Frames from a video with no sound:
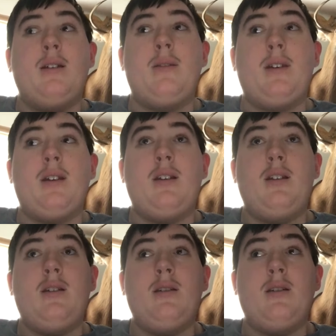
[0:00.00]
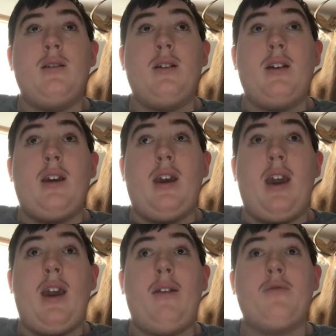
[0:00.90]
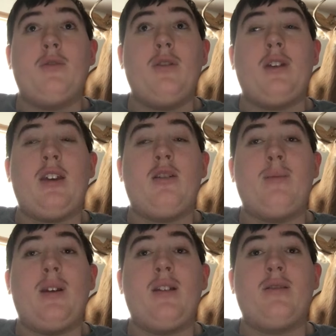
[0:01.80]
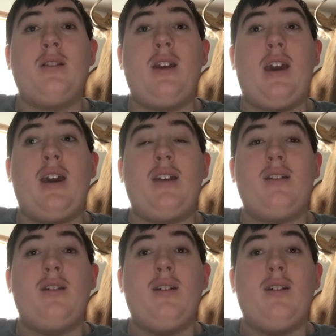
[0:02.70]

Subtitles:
Then, after you take your medicine at